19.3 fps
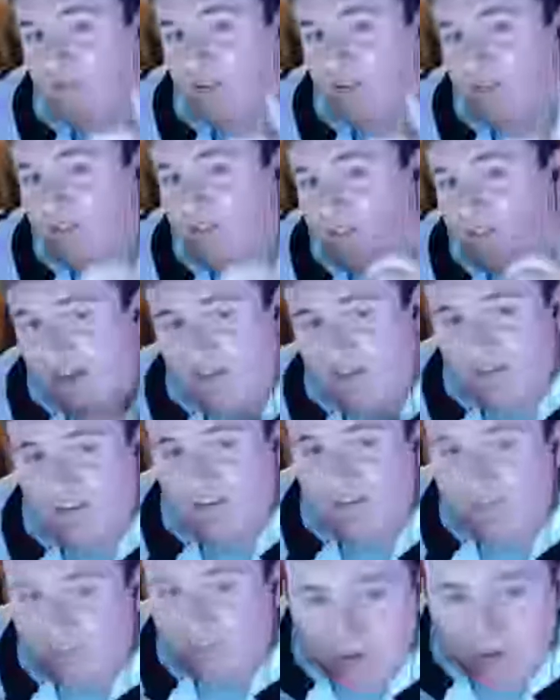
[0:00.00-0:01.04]
utilize
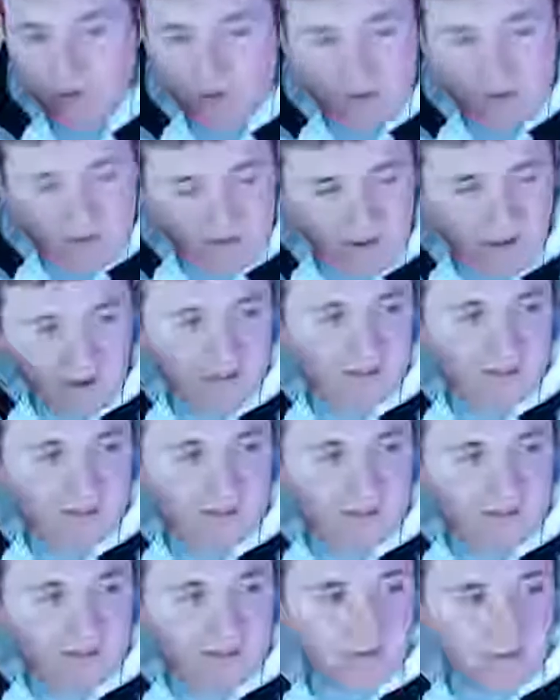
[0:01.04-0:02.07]
it for your
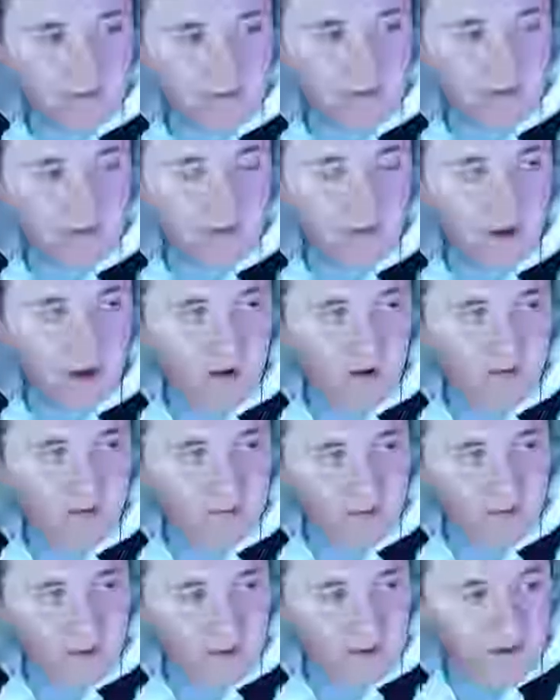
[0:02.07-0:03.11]
education, since
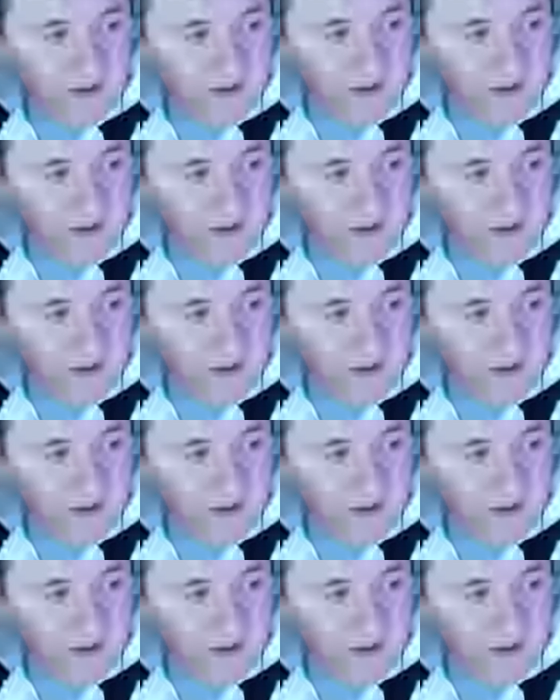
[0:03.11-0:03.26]
honestly,